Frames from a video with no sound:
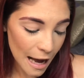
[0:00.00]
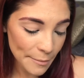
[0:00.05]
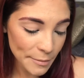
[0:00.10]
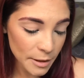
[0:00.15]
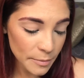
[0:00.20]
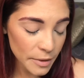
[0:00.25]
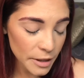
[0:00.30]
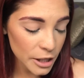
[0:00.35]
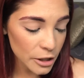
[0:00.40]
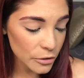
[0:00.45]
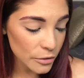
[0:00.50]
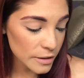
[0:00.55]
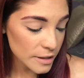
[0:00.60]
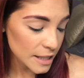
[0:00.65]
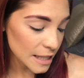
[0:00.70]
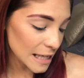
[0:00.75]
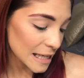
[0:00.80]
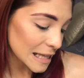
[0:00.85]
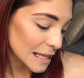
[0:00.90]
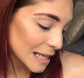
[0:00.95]
I'm gonna be
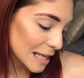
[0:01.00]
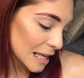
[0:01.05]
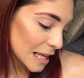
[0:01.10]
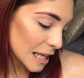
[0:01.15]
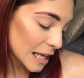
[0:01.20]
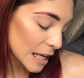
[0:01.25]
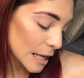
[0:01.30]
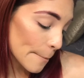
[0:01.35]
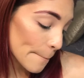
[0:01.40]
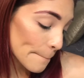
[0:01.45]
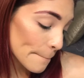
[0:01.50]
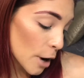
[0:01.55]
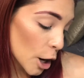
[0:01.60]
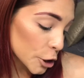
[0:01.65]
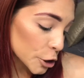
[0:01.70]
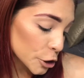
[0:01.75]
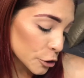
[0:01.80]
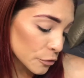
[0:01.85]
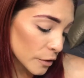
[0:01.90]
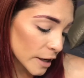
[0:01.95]
using the
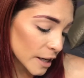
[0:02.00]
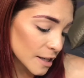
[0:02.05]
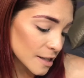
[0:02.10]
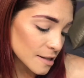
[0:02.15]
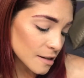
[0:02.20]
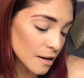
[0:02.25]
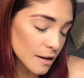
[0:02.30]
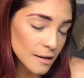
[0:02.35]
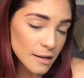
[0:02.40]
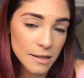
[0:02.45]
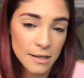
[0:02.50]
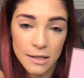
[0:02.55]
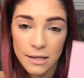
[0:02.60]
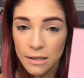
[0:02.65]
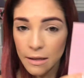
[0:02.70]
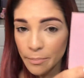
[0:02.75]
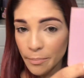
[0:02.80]
Modern Renaissance